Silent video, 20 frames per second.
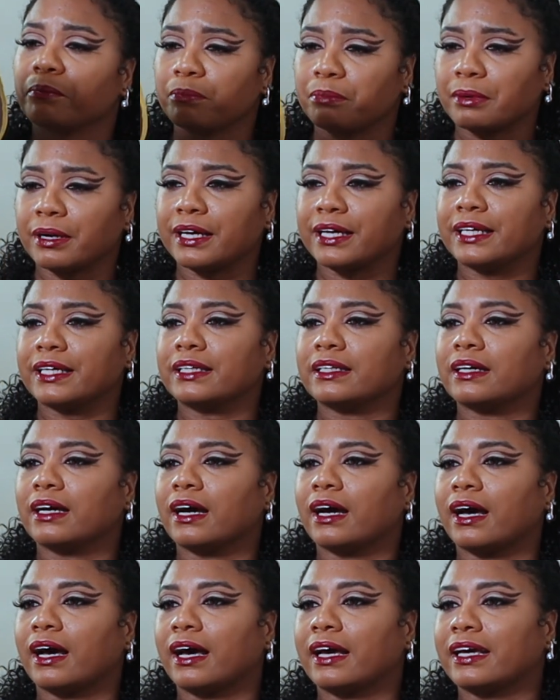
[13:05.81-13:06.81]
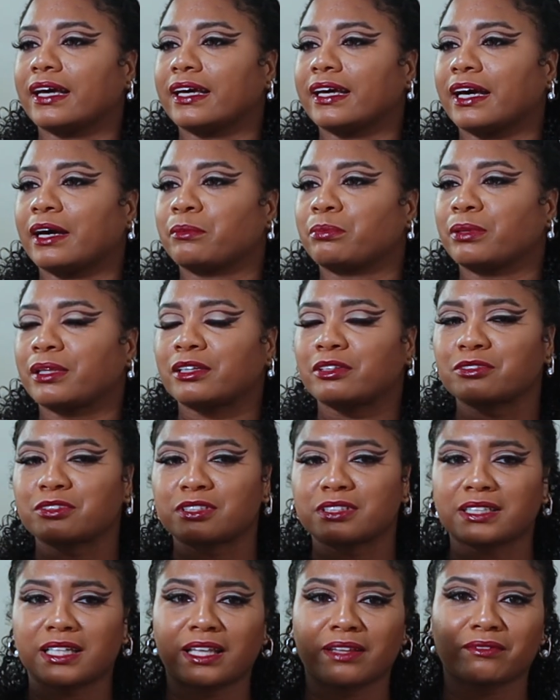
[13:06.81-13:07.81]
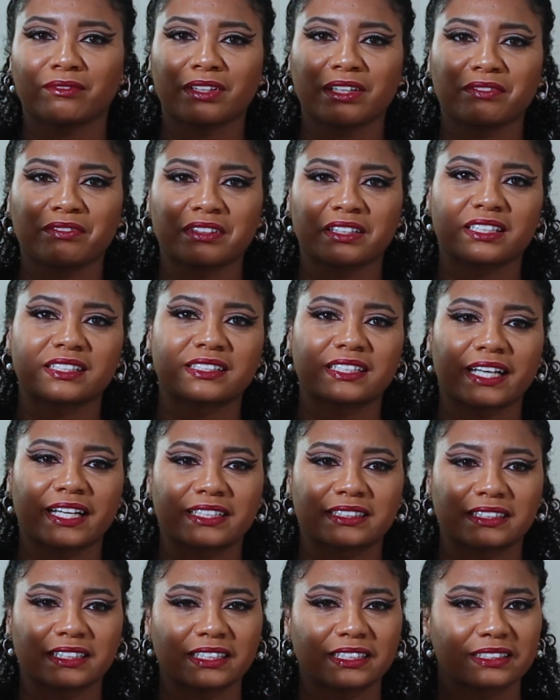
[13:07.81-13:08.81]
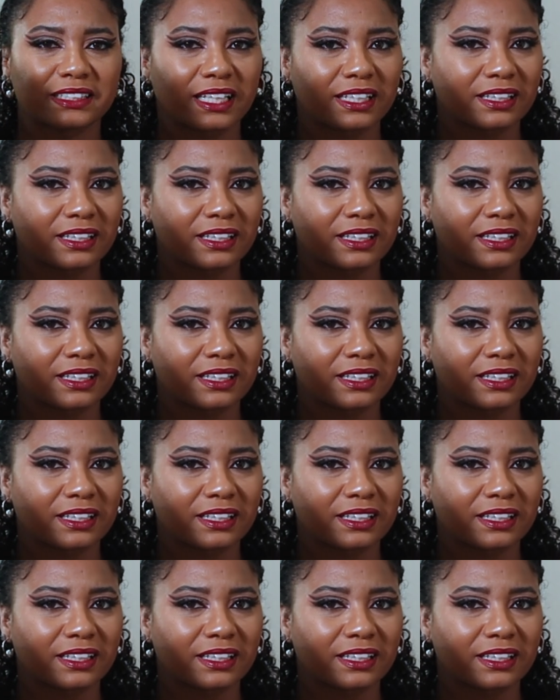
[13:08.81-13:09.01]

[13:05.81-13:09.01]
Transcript: But I plan on just kind of leaving this as is, I